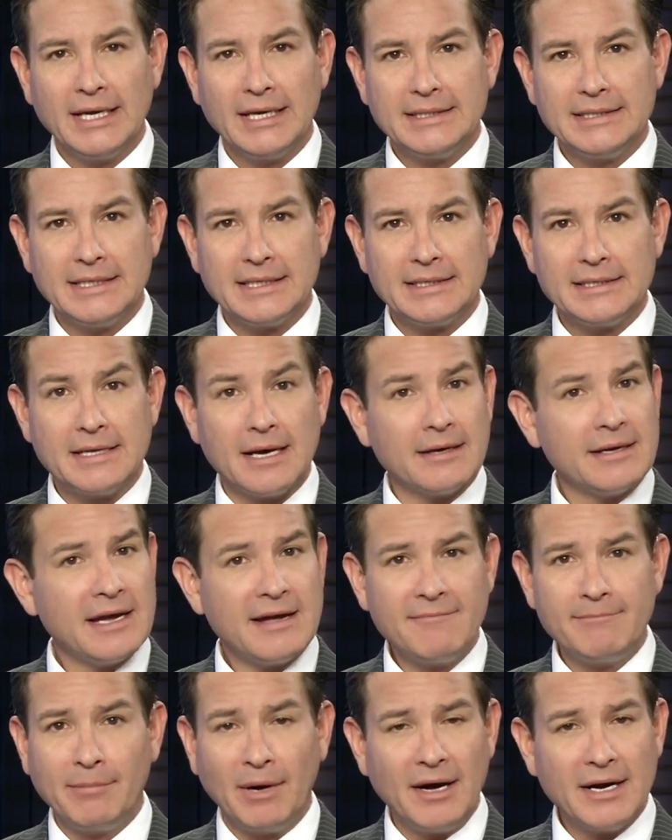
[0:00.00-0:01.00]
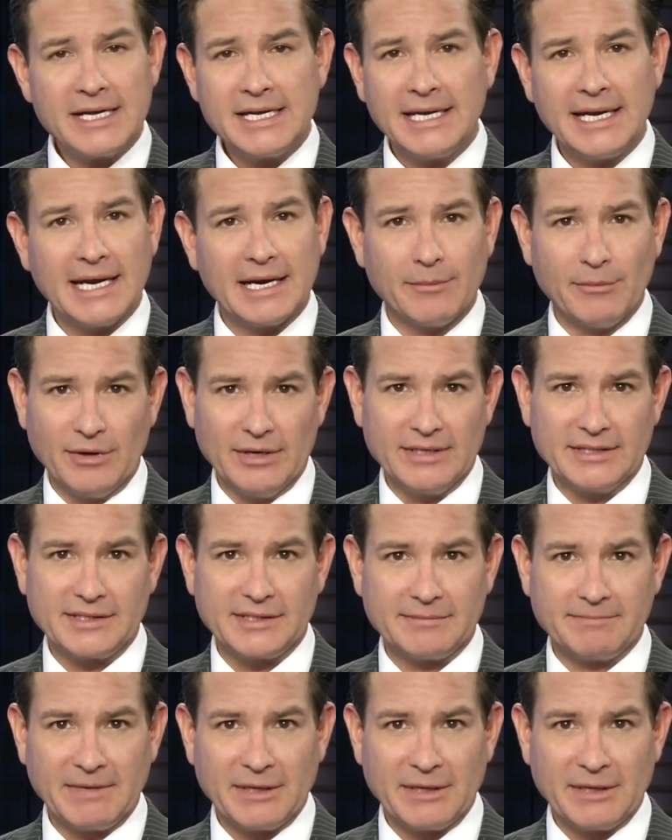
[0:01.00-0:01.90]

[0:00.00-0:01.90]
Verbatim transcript: did not have body cameras.